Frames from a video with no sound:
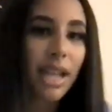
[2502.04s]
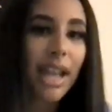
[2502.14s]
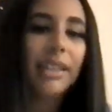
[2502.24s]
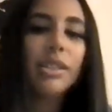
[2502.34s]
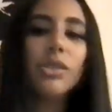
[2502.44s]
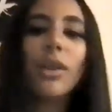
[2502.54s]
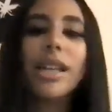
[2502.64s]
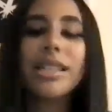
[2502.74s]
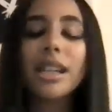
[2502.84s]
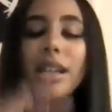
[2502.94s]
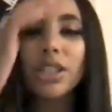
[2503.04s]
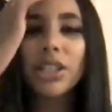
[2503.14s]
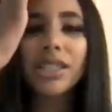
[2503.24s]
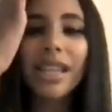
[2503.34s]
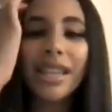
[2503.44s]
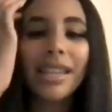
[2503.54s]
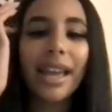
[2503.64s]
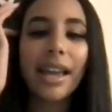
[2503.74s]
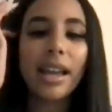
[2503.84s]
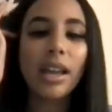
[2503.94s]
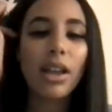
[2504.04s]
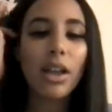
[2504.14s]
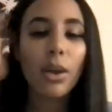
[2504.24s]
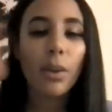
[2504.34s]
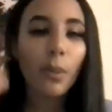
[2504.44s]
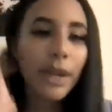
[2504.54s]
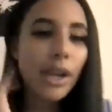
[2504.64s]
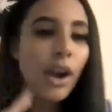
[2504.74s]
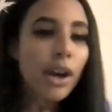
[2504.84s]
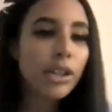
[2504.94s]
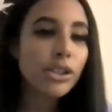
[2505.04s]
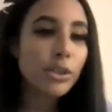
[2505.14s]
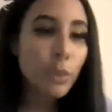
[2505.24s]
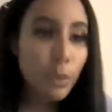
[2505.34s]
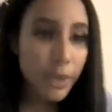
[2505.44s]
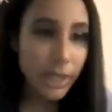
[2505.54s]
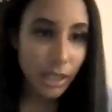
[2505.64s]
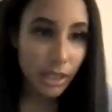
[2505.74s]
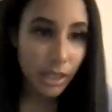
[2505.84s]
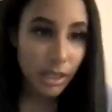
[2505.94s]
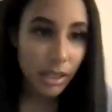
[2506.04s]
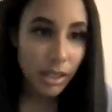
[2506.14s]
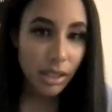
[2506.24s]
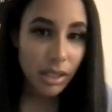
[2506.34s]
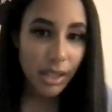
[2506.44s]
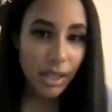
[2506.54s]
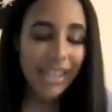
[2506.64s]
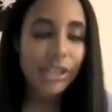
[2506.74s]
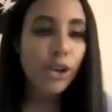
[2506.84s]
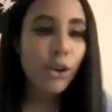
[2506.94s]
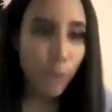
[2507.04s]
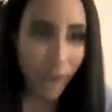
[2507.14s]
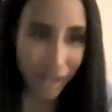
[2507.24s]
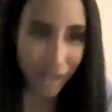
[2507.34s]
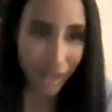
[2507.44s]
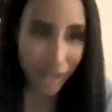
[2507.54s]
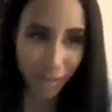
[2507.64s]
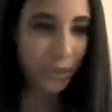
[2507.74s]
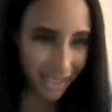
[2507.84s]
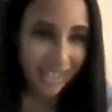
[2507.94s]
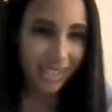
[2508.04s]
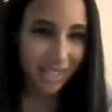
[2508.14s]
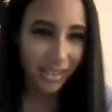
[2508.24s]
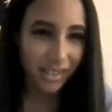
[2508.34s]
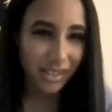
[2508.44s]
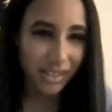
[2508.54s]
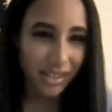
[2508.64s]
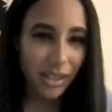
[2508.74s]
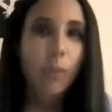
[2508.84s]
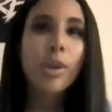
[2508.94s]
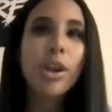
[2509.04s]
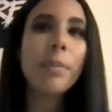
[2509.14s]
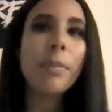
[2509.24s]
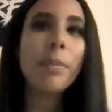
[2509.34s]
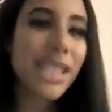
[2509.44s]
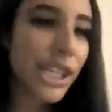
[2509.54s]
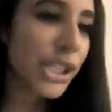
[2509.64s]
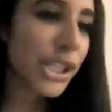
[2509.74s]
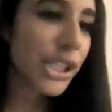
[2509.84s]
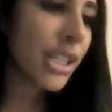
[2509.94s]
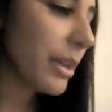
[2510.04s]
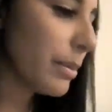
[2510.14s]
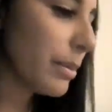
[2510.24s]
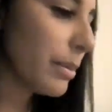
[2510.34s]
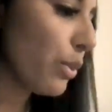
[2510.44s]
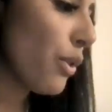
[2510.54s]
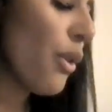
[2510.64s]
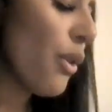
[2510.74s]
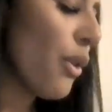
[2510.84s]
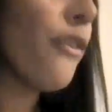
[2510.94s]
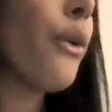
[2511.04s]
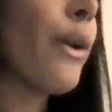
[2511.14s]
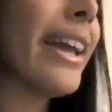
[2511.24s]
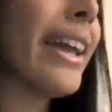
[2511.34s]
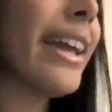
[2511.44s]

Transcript: I need you guys to understand that we are doing incredible things here. We are positioning people for